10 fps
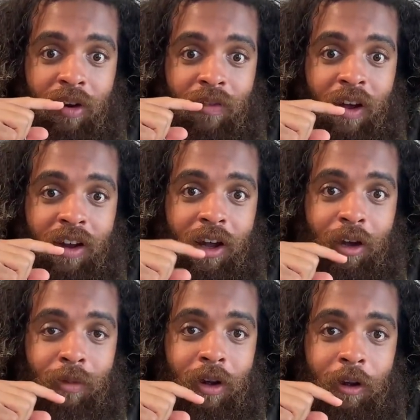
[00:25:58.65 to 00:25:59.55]
and find
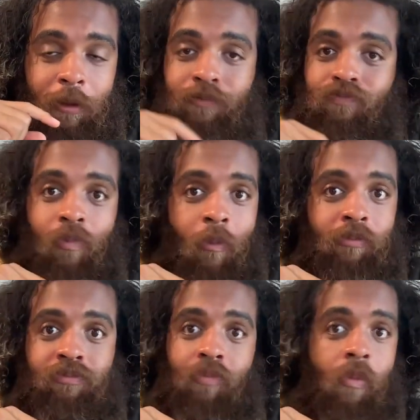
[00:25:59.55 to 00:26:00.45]
out, Rock."
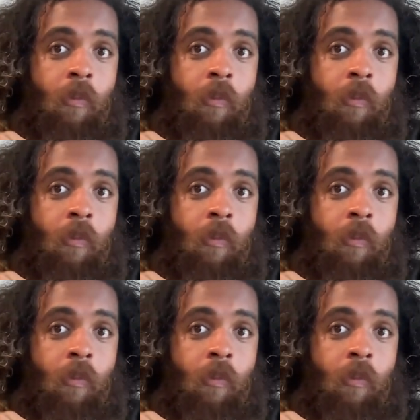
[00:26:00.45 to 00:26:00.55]
Mm-mm.